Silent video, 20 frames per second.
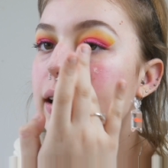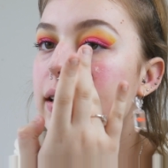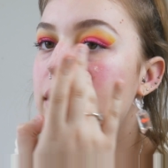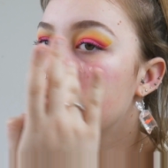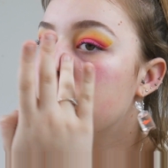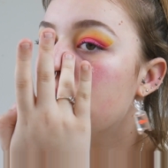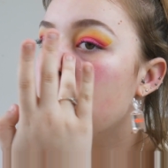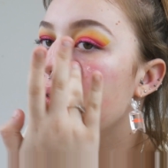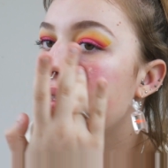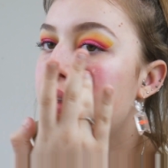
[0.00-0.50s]
is
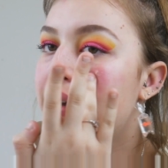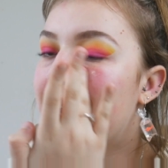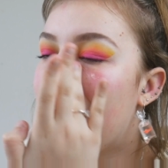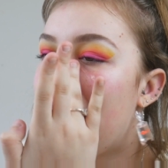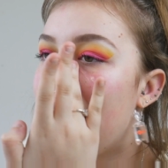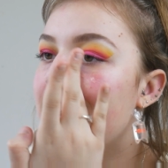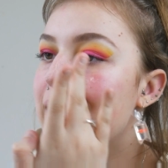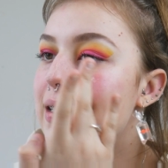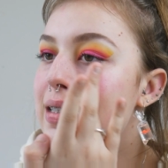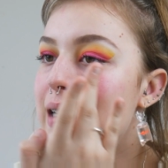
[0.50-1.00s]
not the
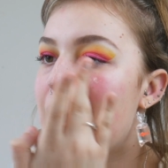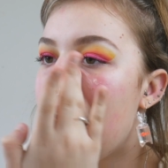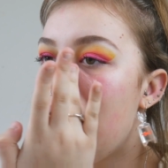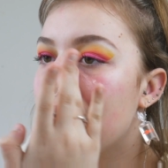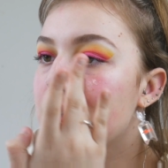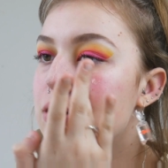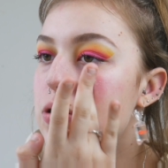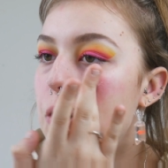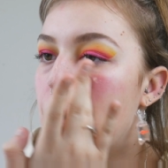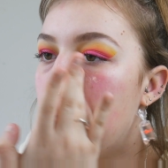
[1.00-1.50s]
case
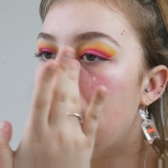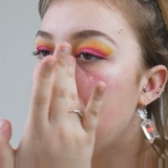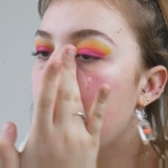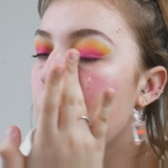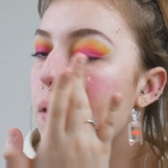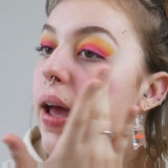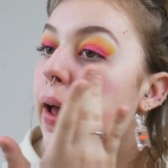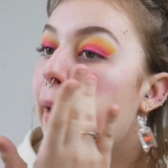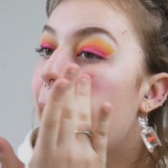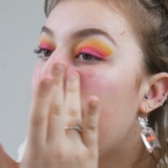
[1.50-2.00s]
at all.
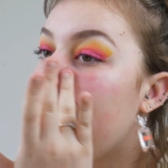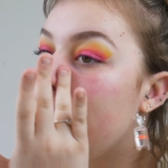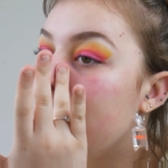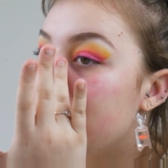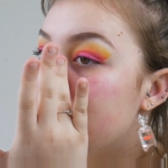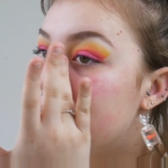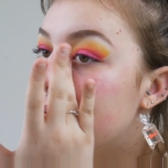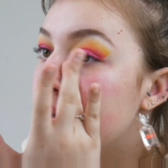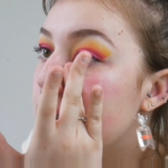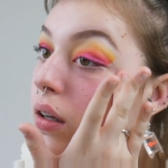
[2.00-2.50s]
It
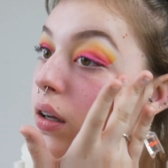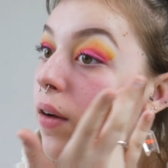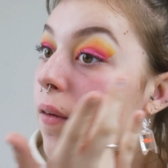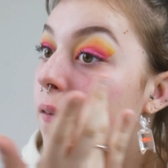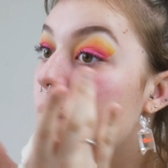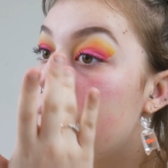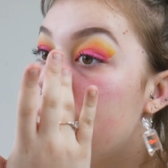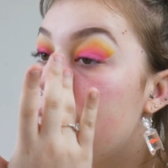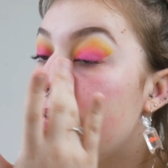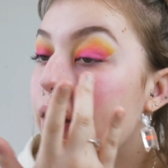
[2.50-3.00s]
is
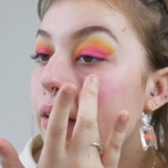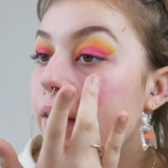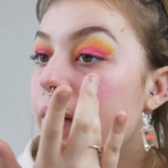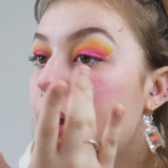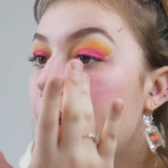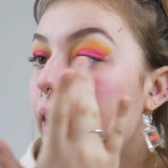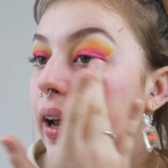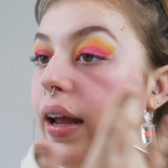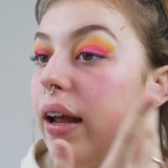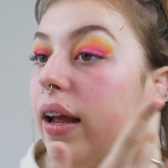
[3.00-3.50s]

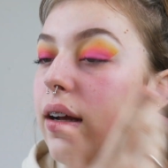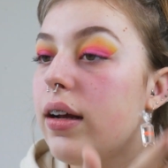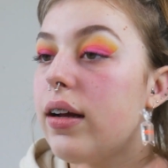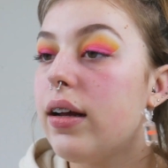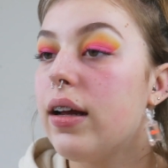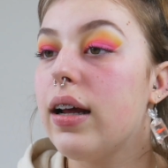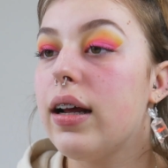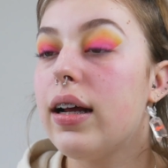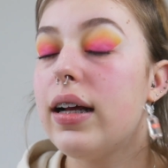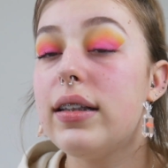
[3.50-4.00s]
very,
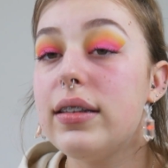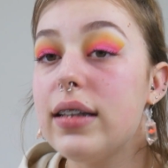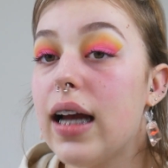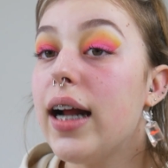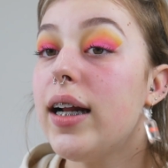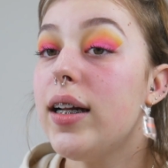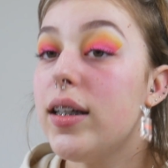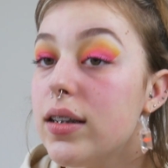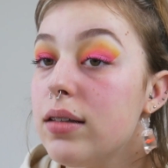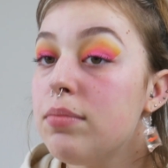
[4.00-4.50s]
it
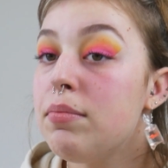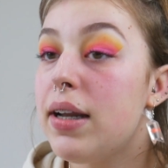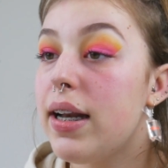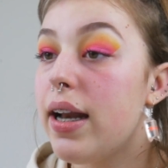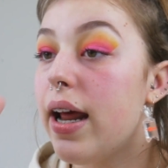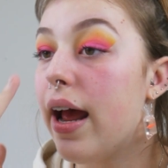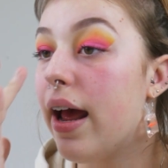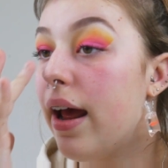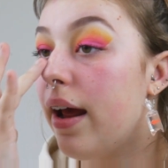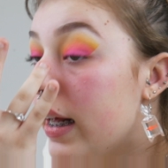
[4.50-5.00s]
takes a
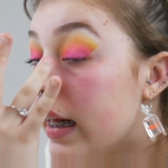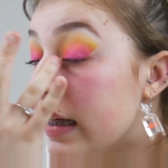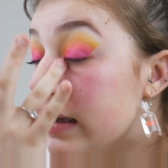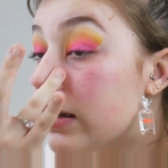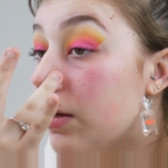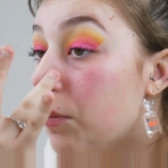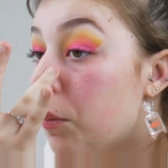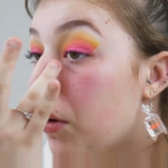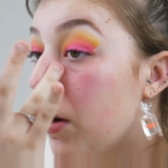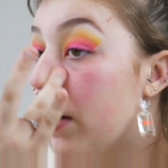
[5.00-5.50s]
minute, it's
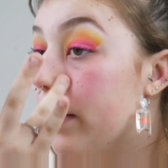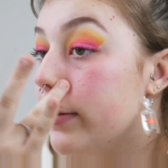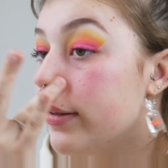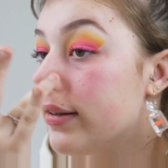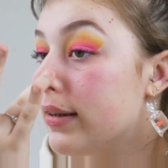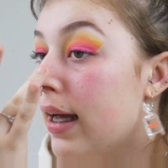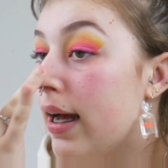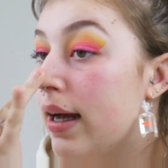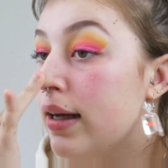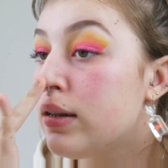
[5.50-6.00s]
a
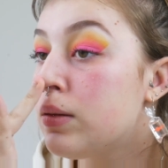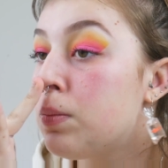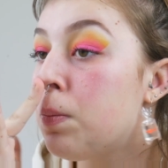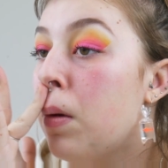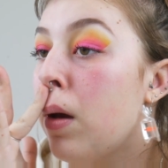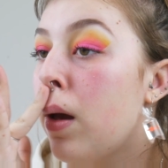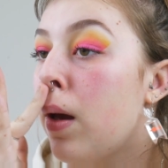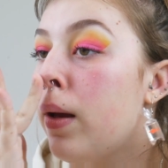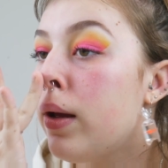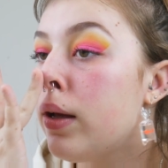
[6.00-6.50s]
process,
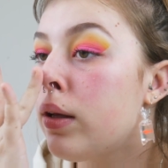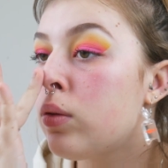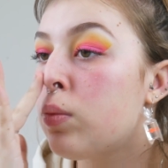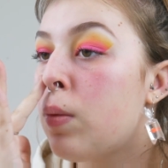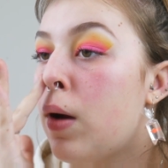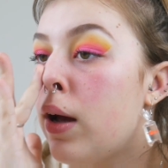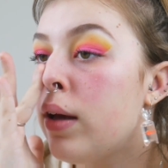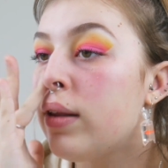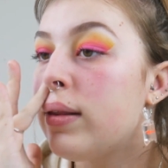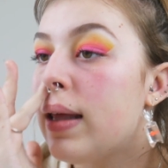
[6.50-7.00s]
but it's
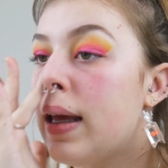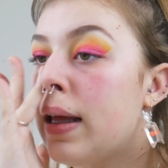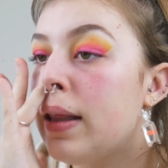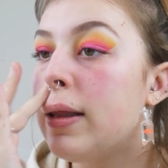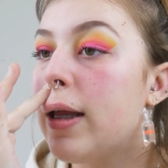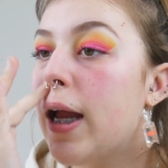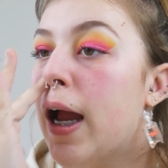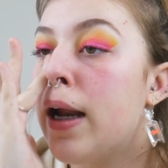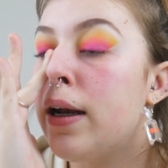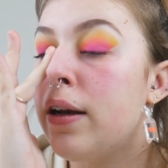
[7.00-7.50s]
worth it in
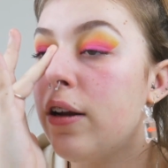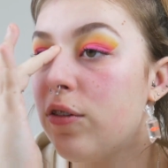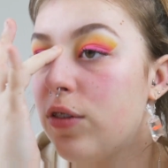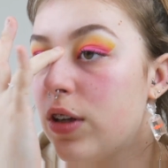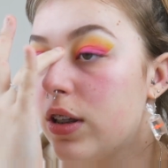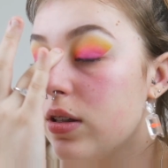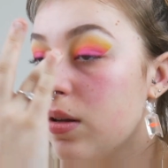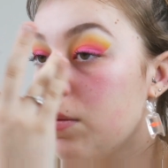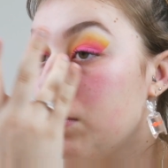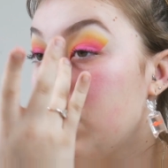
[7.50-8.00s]
the end if
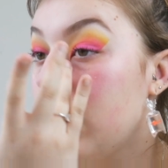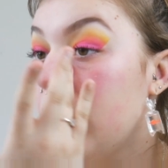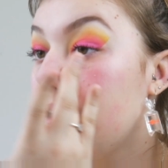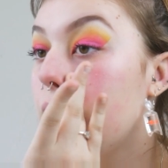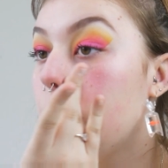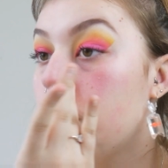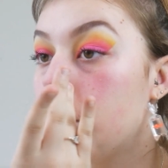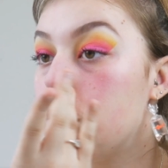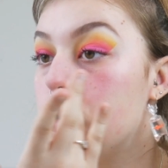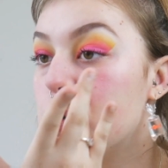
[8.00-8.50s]
it's something
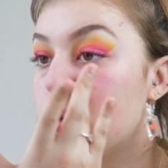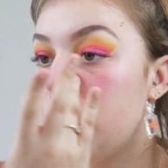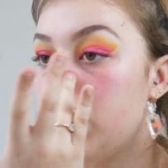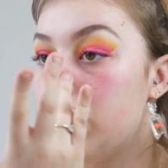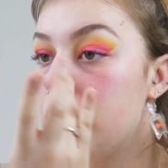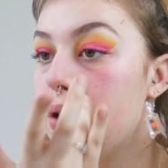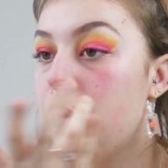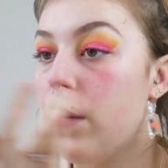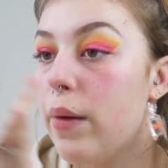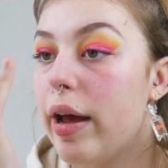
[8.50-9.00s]
you enjoy
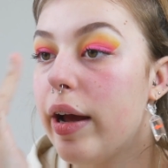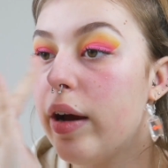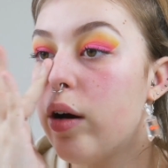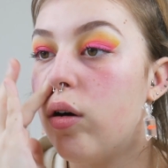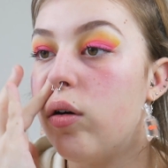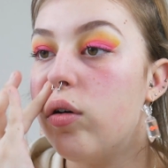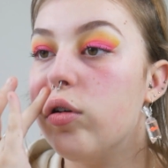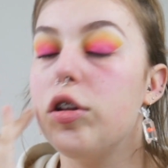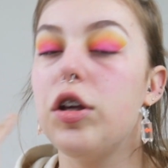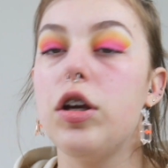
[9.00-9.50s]
doing
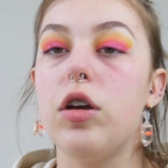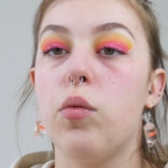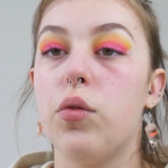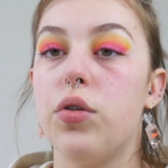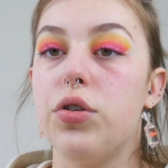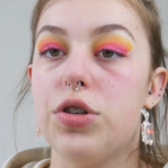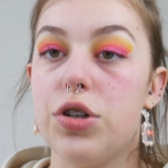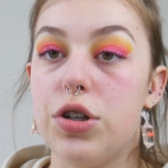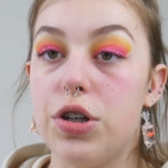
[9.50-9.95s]
or that you want to